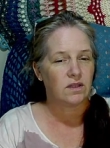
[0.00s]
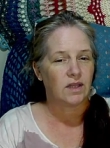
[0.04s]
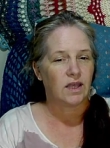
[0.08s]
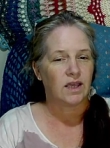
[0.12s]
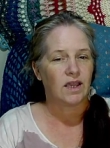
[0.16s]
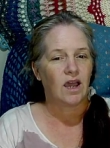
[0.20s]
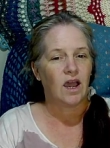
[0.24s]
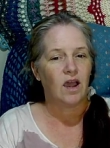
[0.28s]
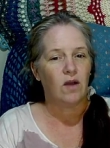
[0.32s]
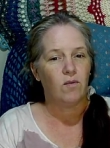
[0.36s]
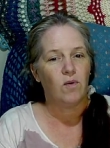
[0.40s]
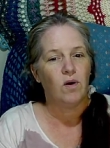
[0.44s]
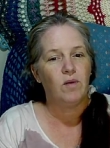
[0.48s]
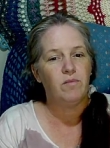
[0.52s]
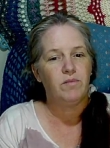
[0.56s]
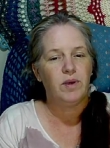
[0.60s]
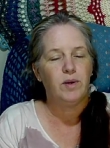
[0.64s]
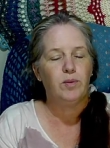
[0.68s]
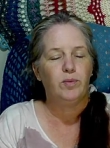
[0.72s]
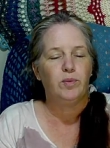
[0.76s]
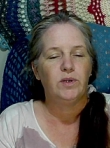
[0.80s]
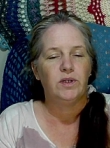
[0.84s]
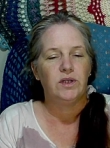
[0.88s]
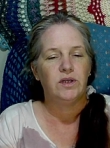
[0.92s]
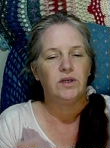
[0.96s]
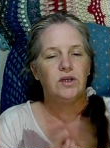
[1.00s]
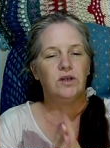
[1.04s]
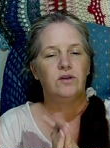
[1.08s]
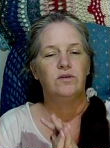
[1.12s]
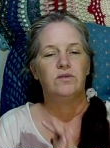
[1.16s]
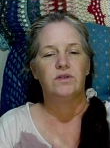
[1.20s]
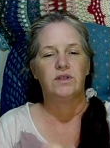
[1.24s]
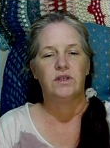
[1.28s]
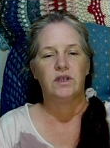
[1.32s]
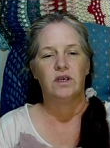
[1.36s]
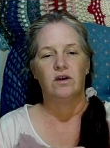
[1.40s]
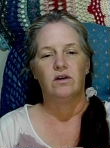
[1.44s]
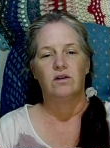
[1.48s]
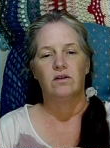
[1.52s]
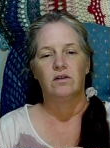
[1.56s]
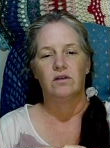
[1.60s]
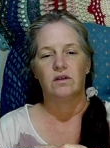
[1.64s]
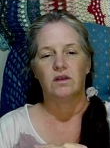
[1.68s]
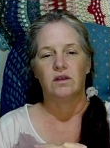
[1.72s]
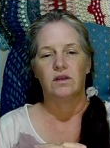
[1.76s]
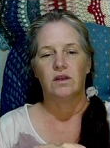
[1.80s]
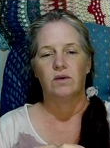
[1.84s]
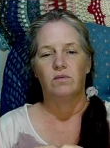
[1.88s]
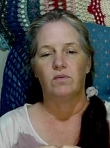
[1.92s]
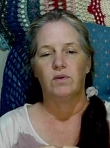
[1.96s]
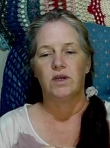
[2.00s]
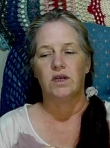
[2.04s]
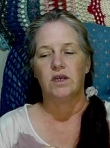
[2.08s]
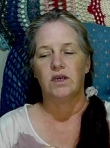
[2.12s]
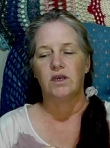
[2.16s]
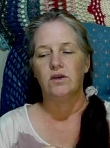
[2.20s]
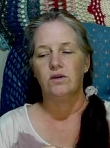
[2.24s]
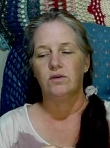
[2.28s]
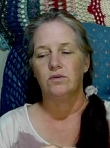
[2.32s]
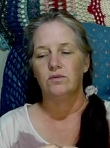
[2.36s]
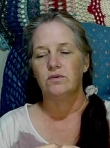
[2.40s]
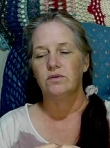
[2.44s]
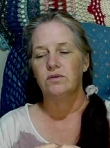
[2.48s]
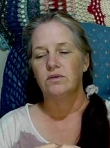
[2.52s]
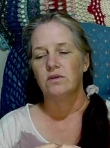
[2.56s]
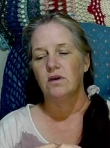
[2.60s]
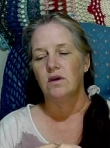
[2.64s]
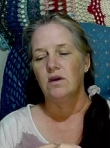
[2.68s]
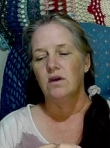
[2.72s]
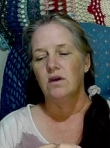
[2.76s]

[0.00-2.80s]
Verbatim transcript: Like, I want people to use the yarn that they want to use.